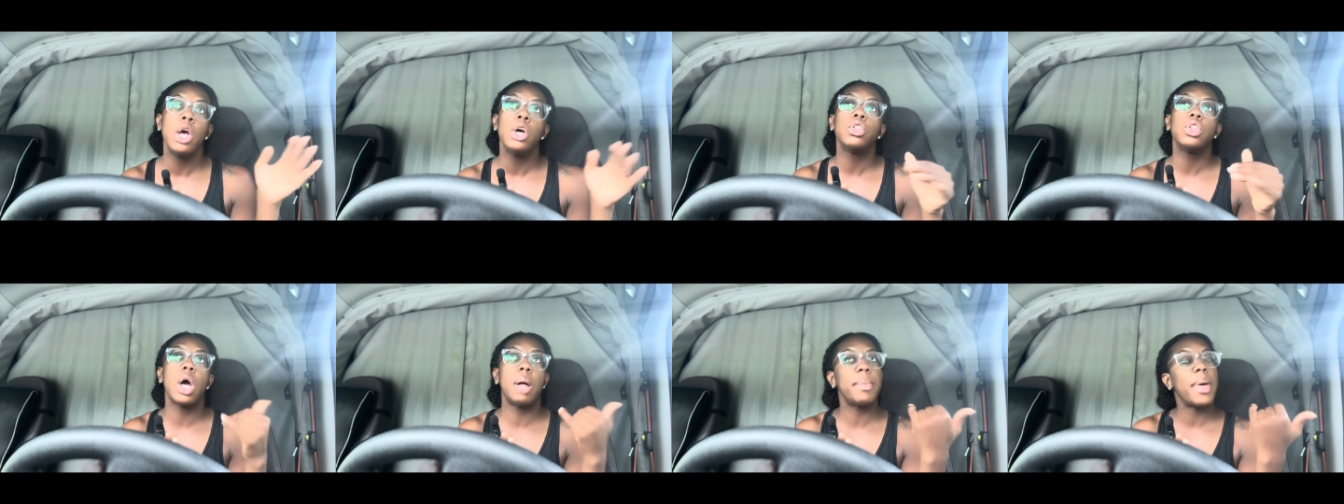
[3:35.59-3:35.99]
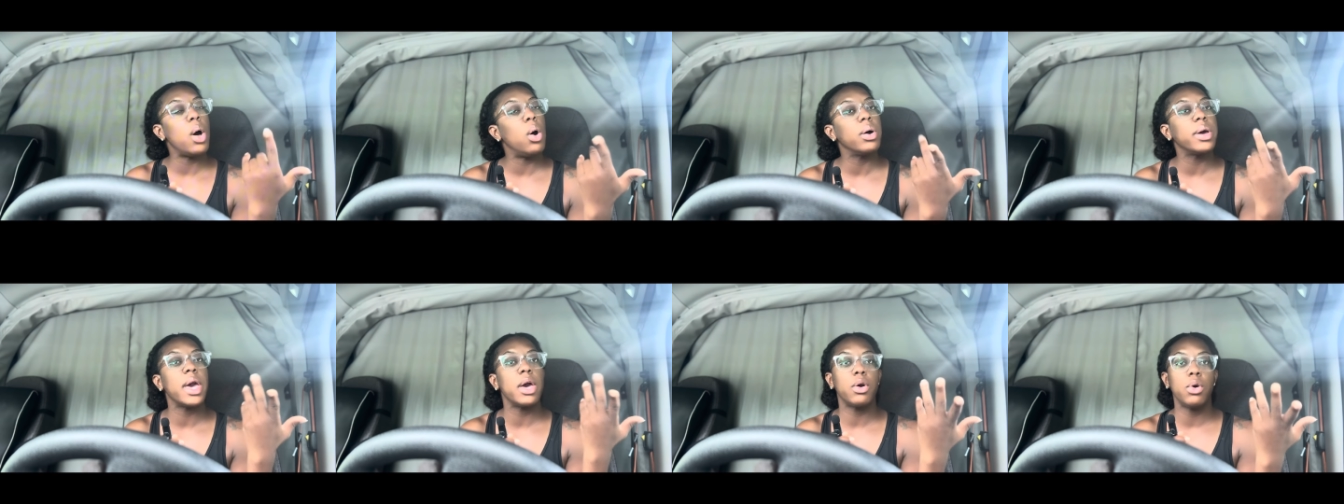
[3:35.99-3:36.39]
So I'm like,
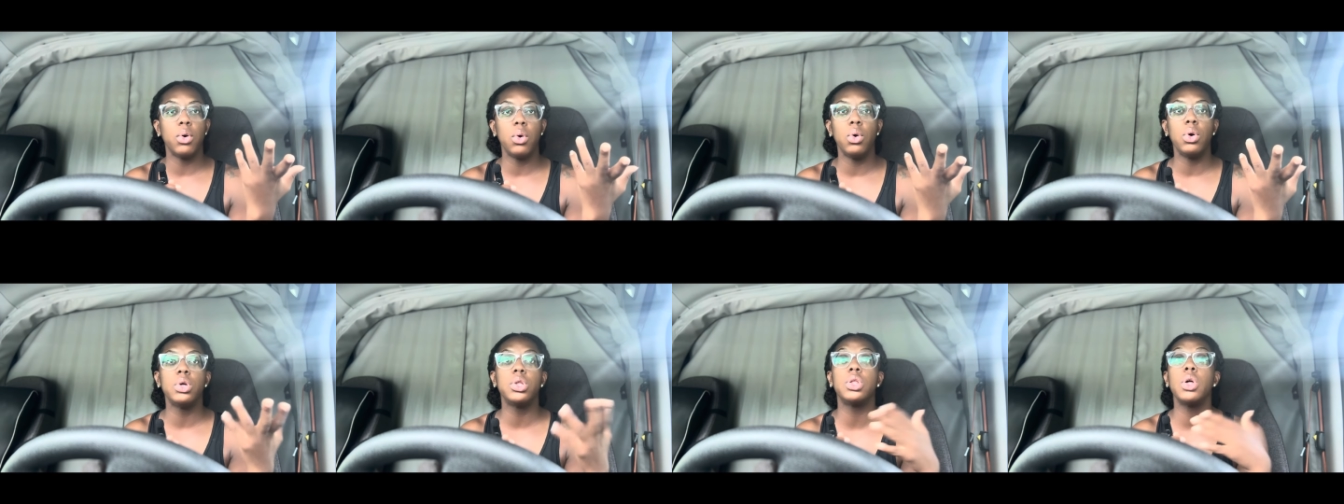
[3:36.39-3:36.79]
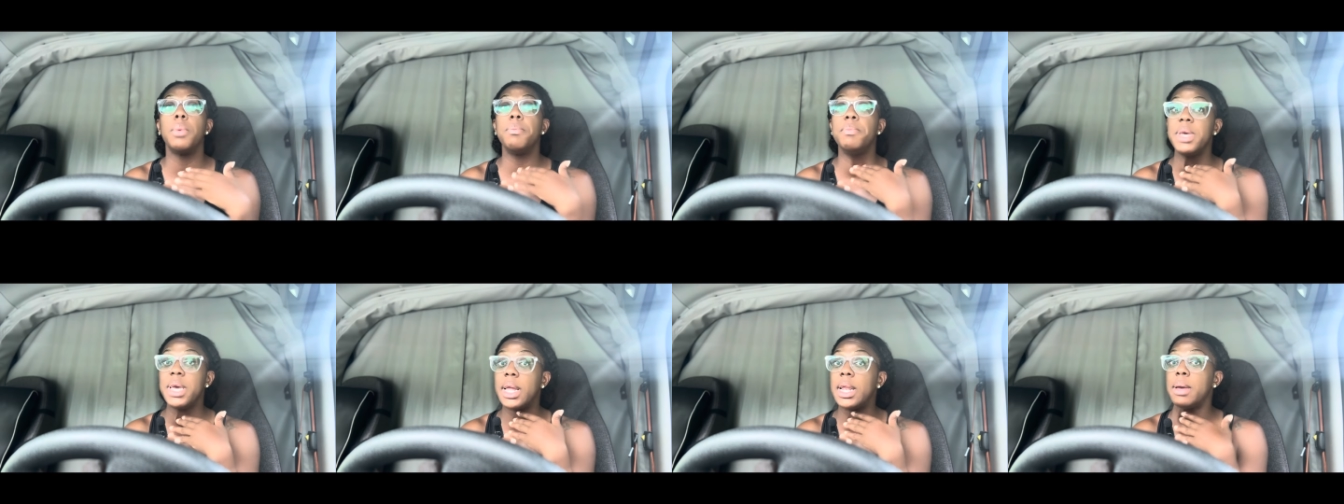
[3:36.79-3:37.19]
okay, cool. So
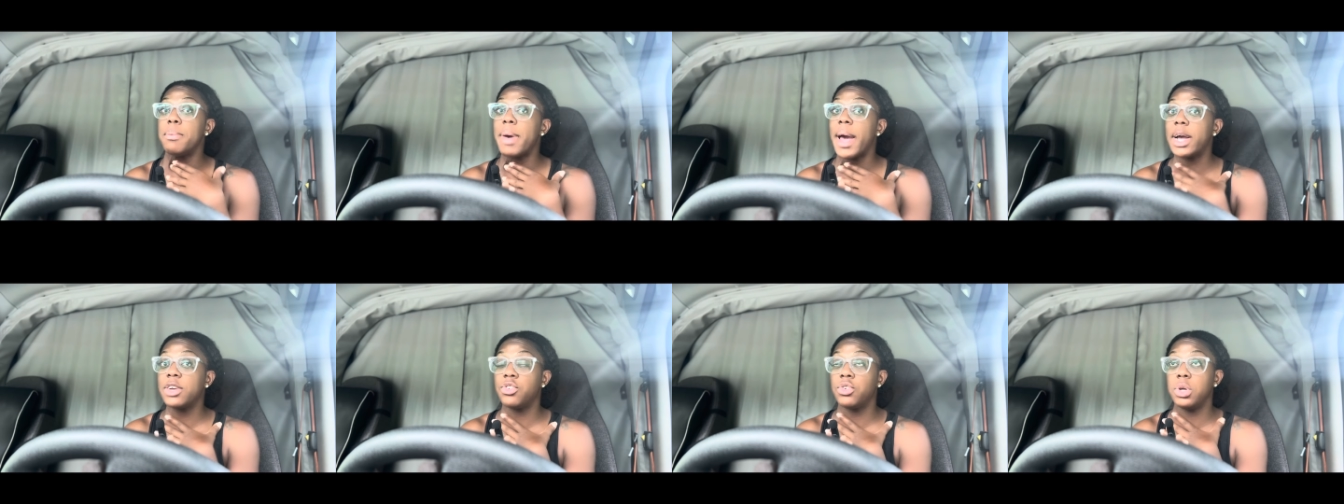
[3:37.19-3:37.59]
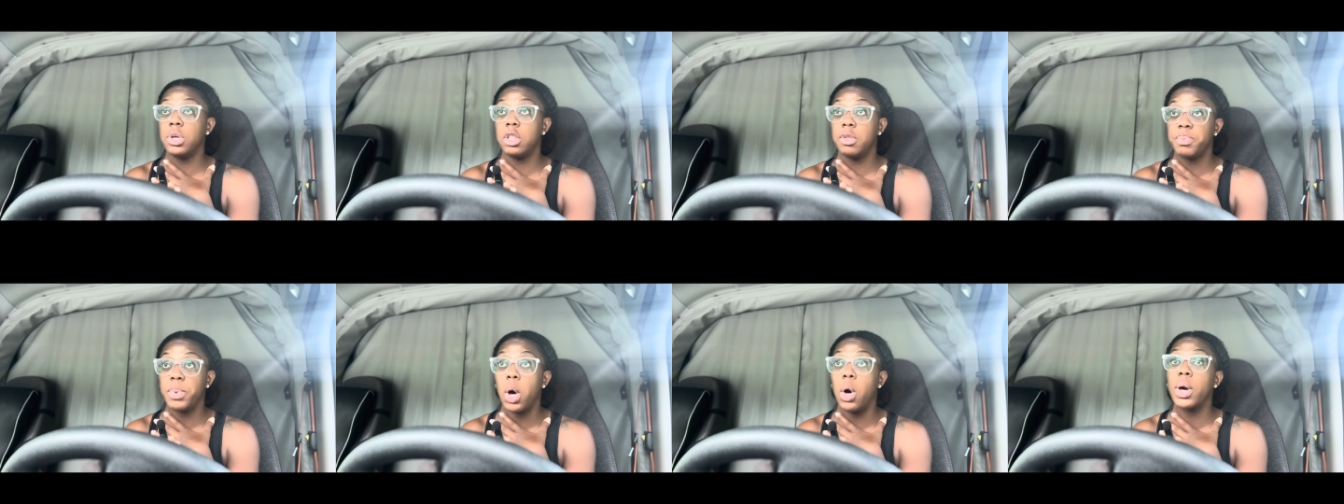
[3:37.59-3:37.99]
me and him actually
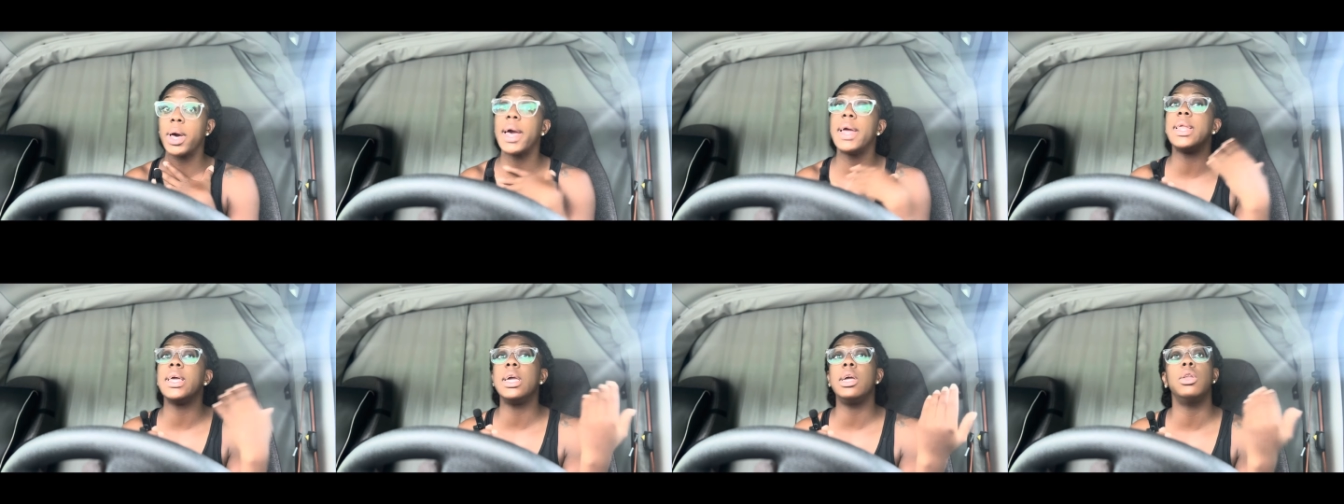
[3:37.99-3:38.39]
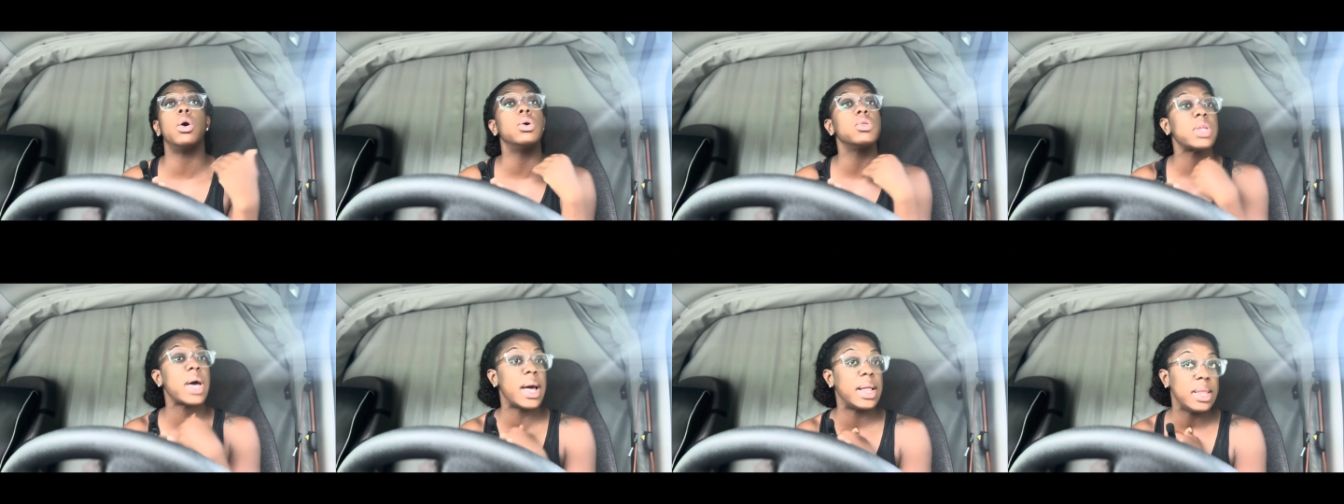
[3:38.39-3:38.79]
spoke and he
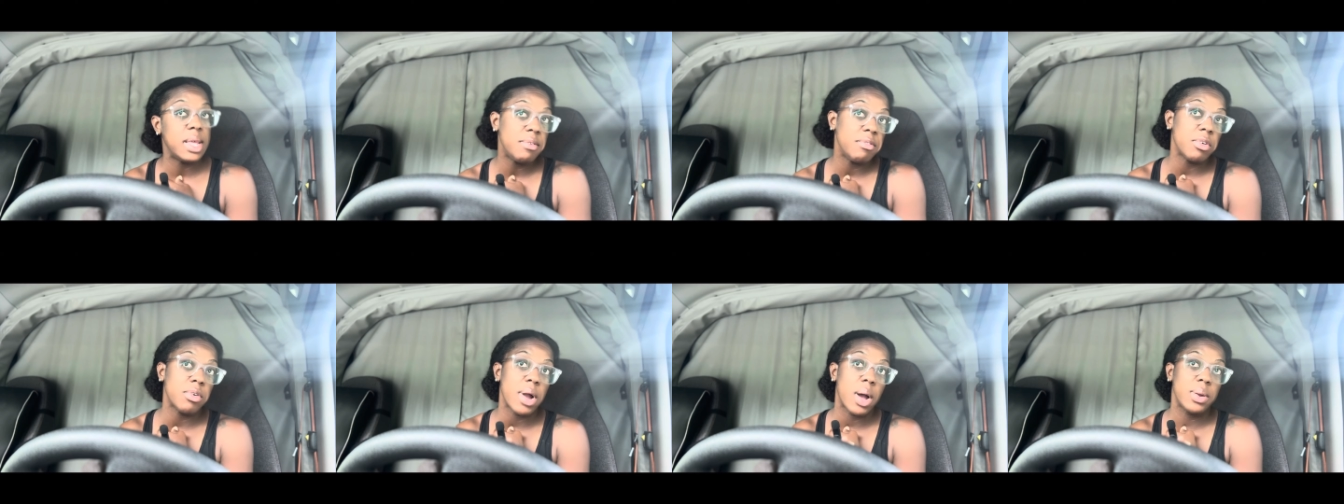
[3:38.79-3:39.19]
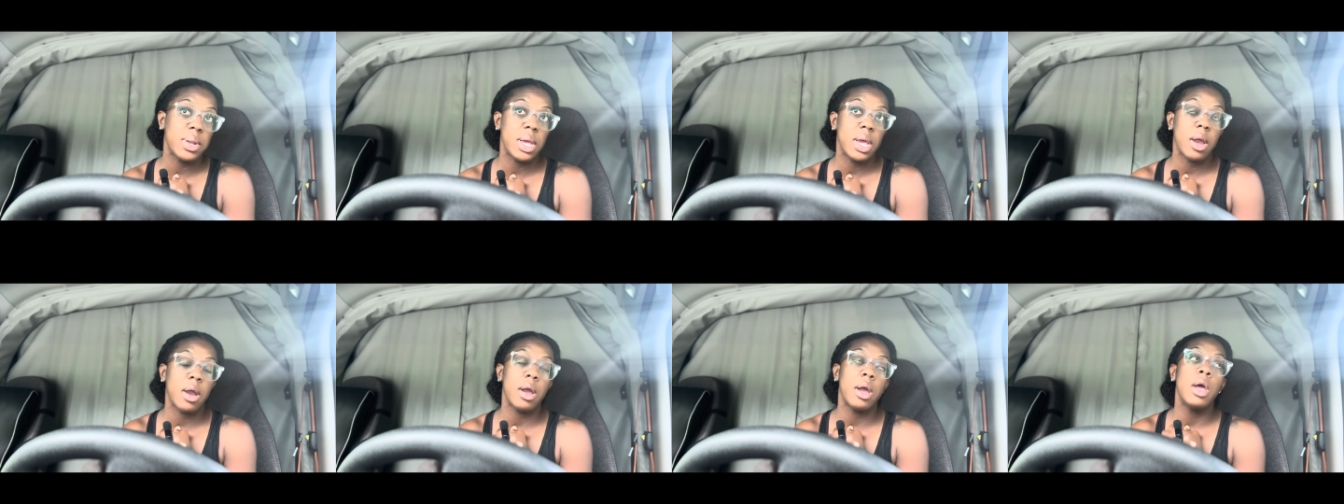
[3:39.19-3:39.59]
knows I live around
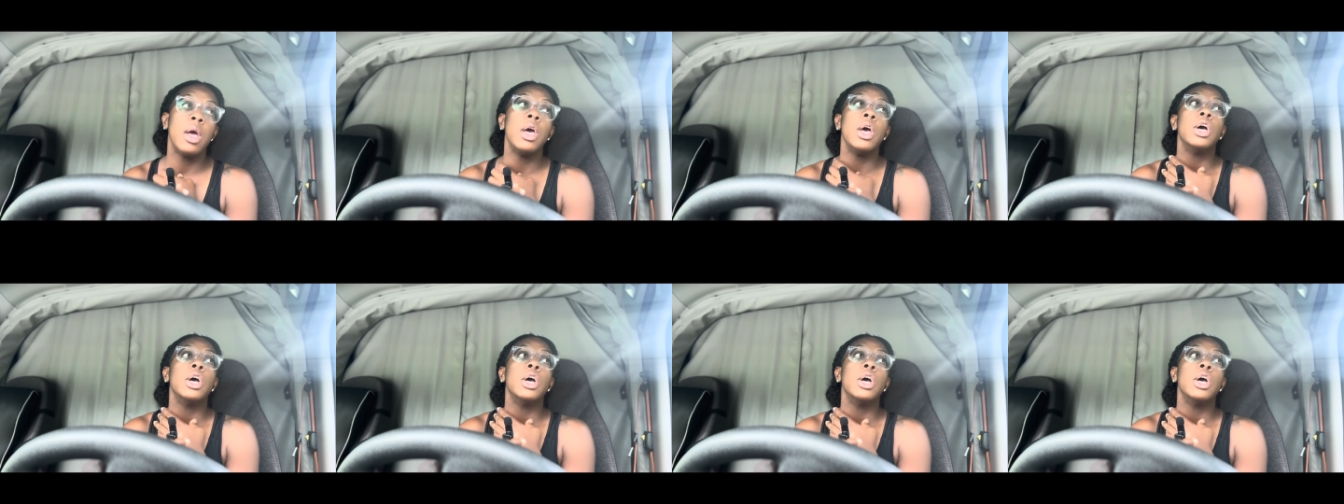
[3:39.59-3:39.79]
here.